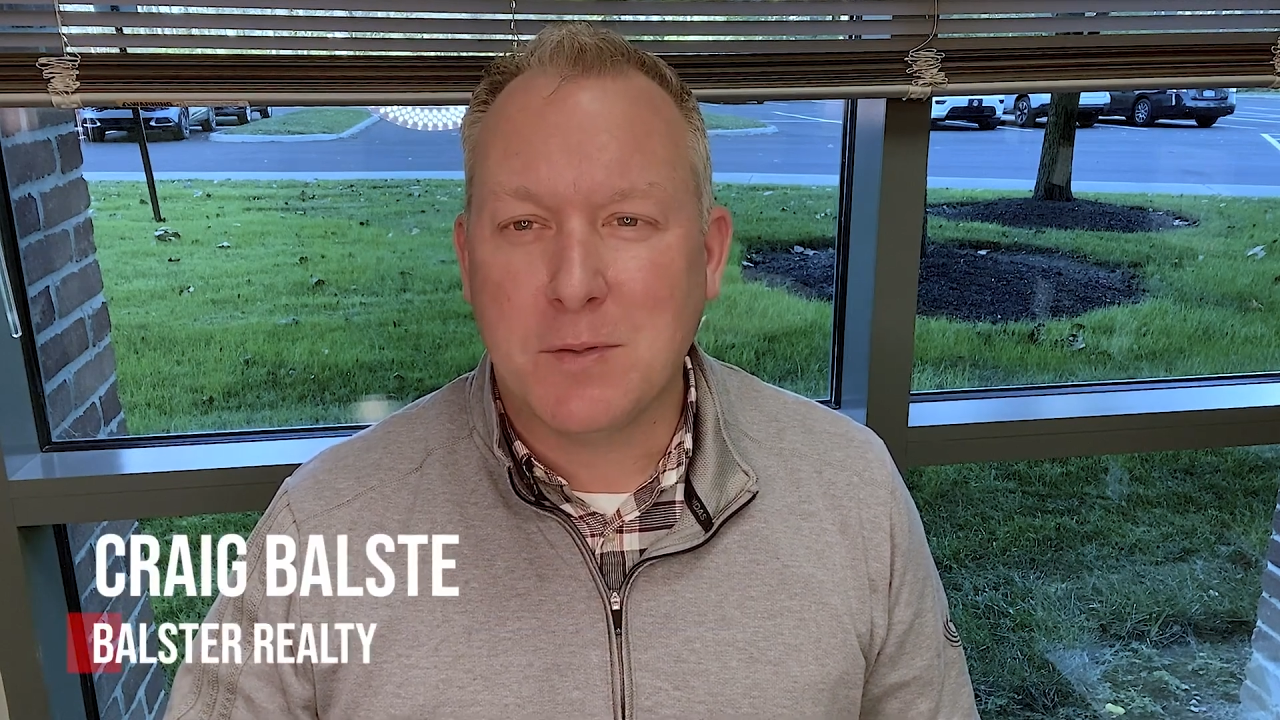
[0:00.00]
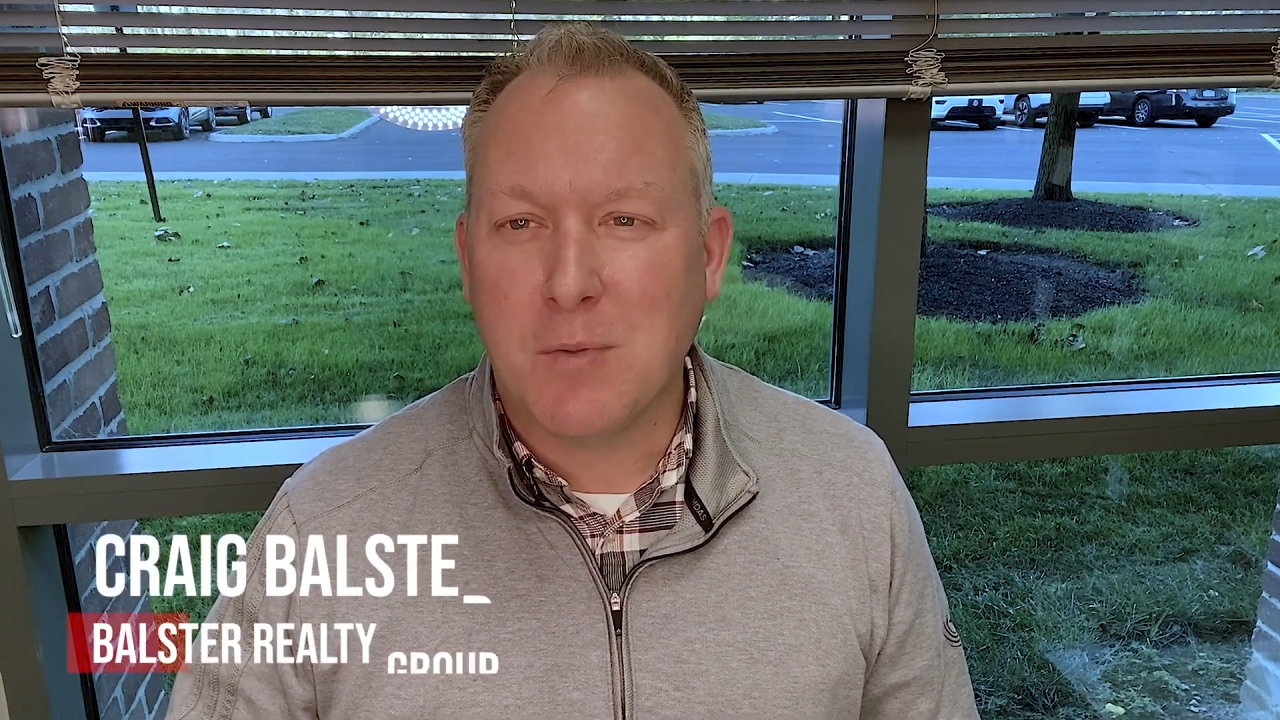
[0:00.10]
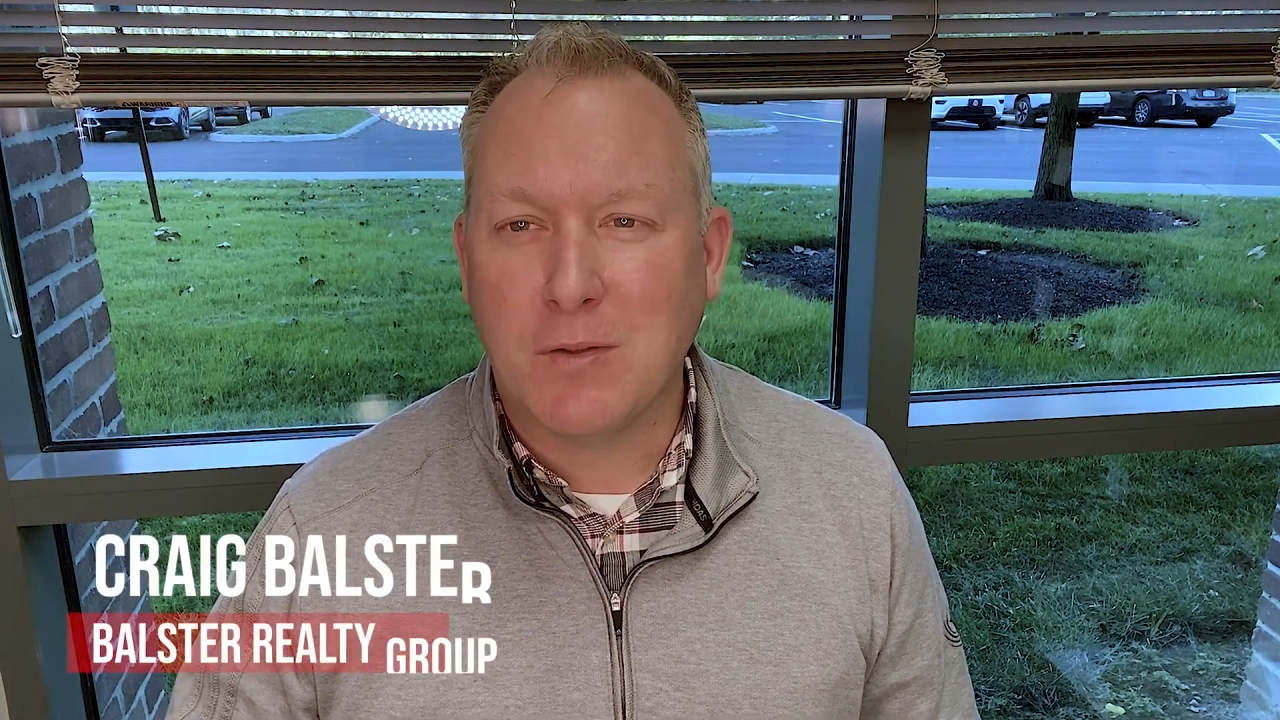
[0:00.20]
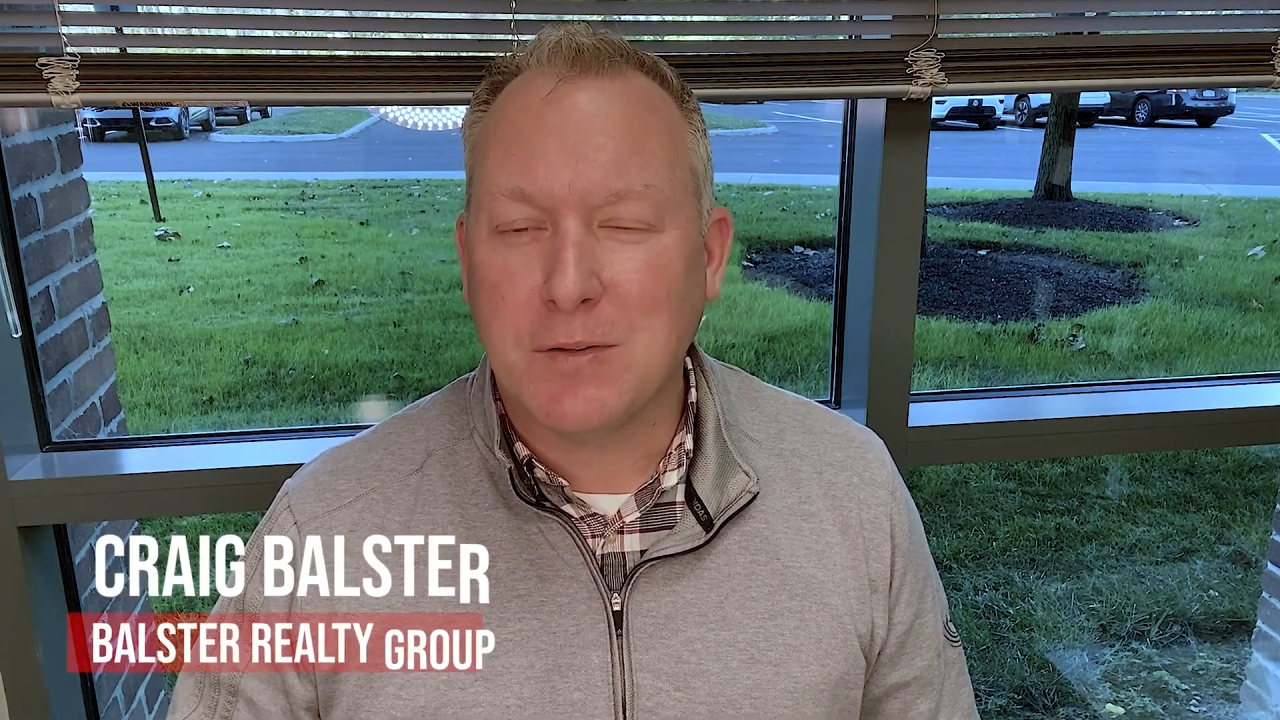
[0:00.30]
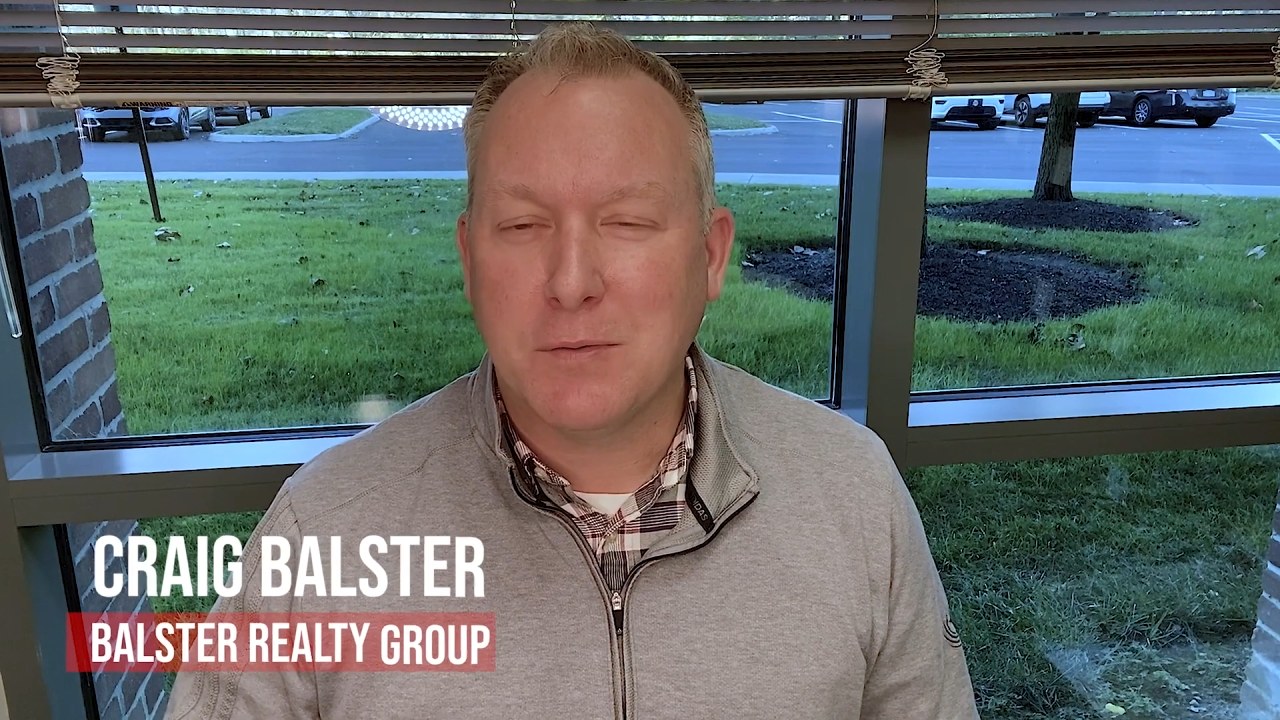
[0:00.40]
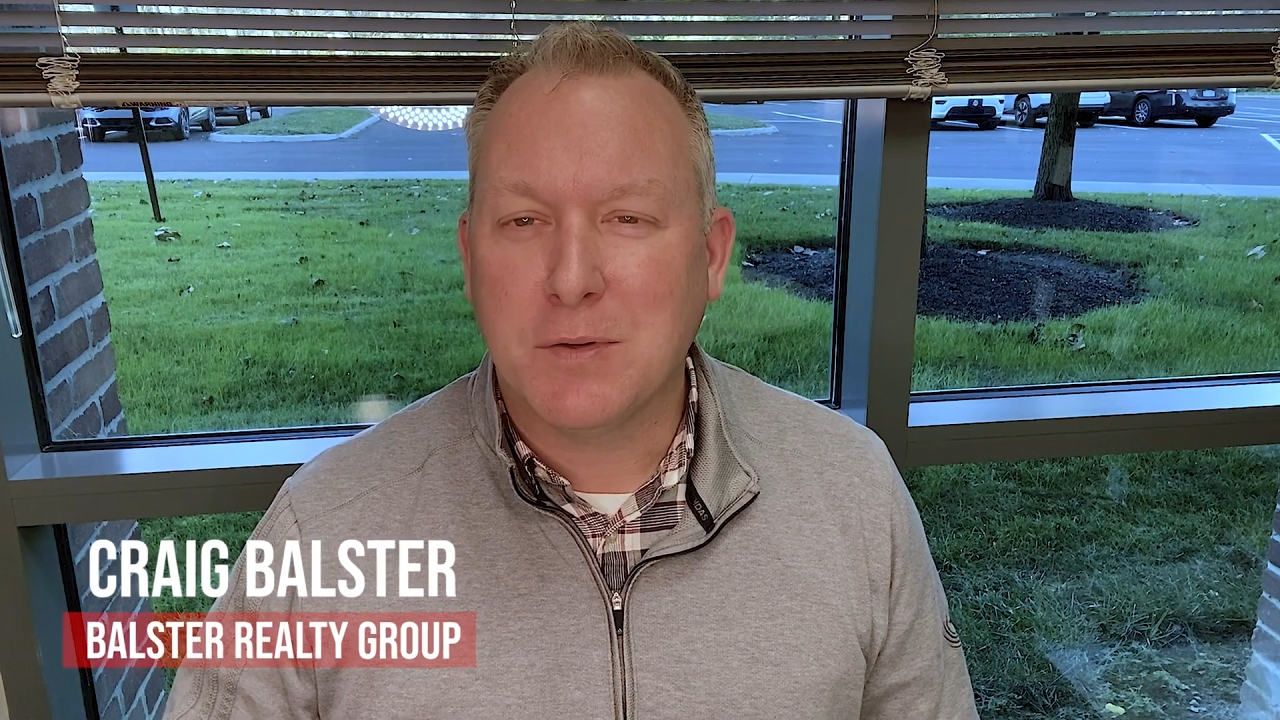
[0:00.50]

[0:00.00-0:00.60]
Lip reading: with the Balster